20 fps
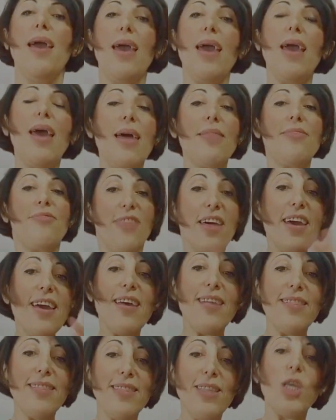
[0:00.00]
And
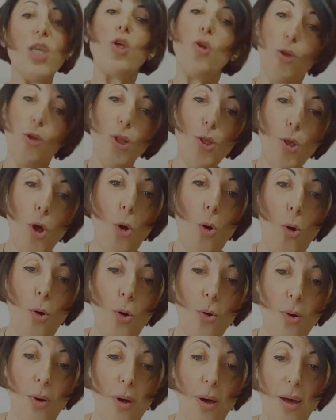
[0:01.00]
then you'll
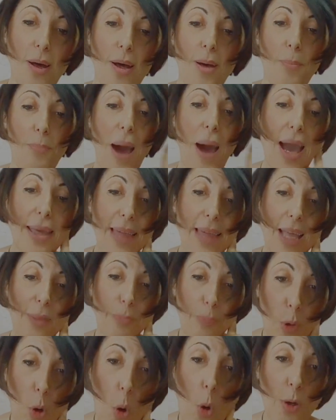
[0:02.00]
know by that
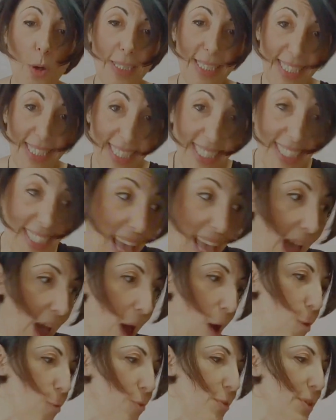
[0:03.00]
broken
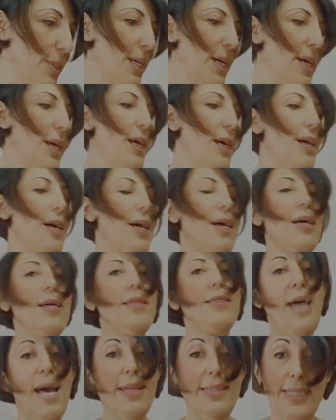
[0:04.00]
sound
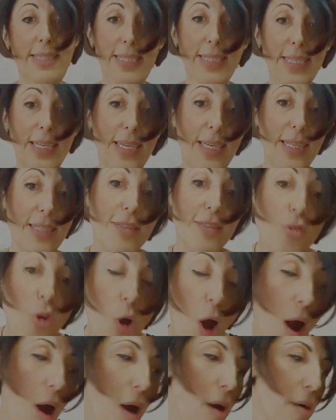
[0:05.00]
that the
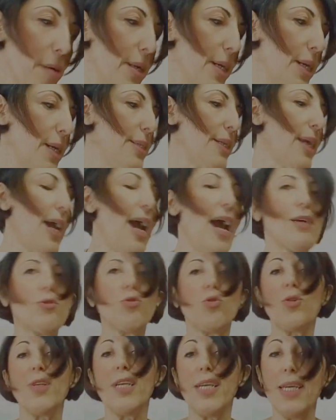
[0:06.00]
target
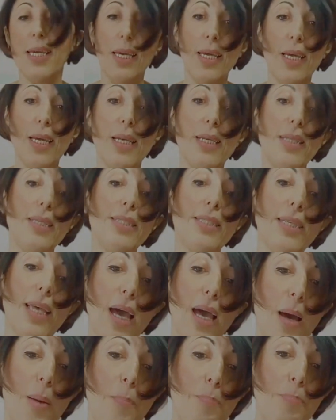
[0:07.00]
actually is
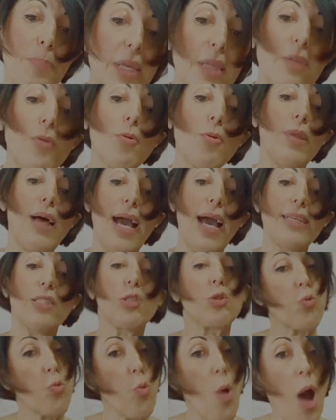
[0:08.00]
a mineralized
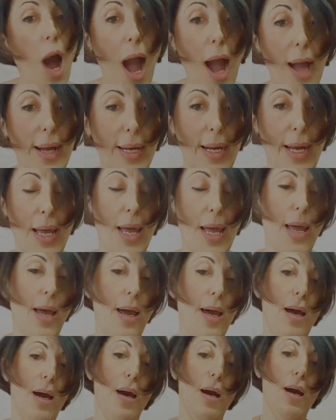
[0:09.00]
rock,
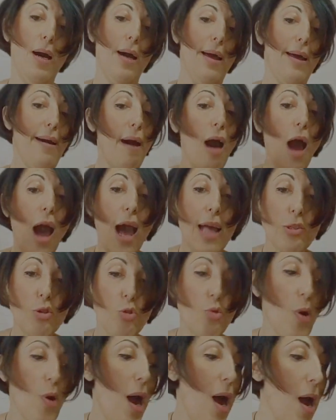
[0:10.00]
a hot
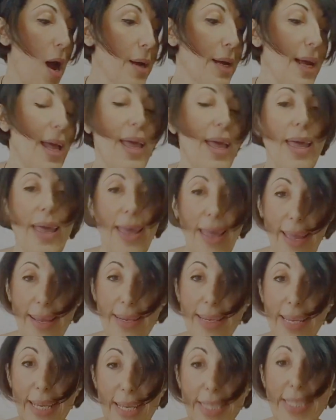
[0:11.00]
rock, and
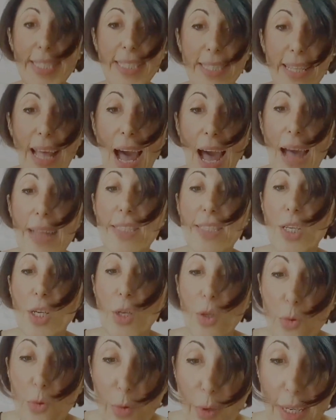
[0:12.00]
it's not
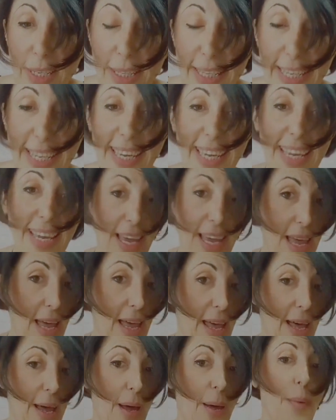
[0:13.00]
really
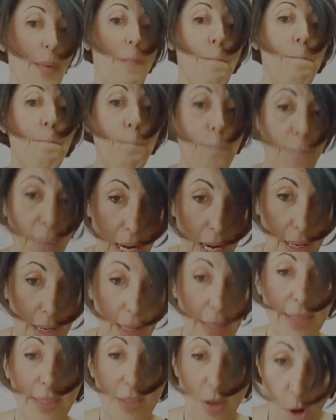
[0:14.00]
a
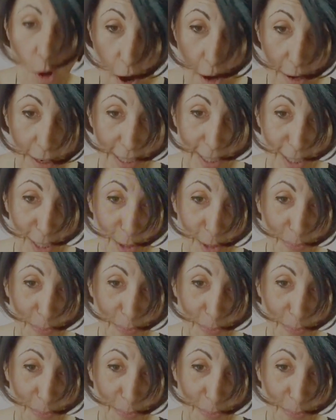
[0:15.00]
metal target.